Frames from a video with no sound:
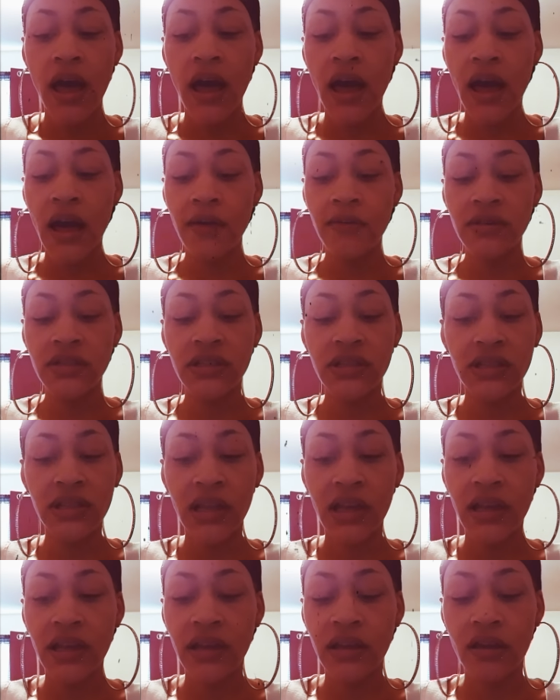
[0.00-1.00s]
I was just
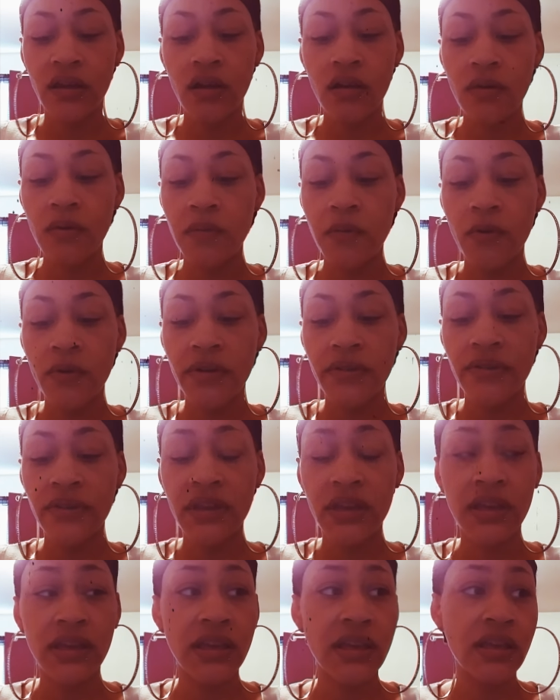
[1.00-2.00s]
like, oh, poor thing.